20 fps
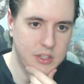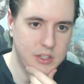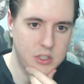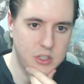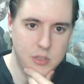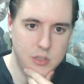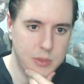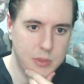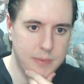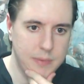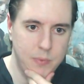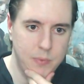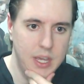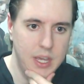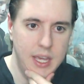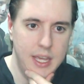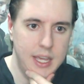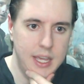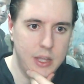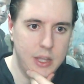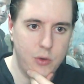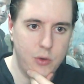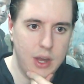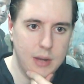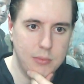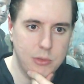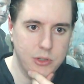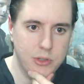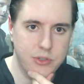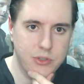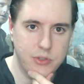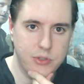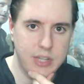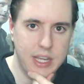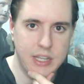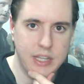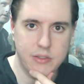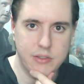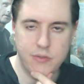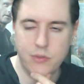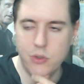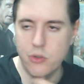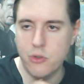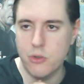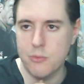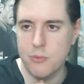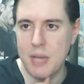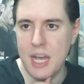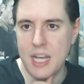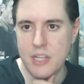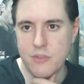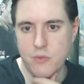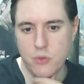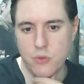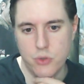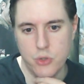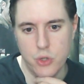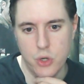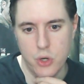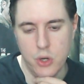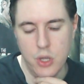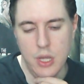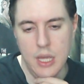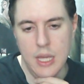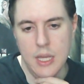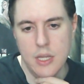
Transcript: It's just been incredible since Days of Future Past, for sure.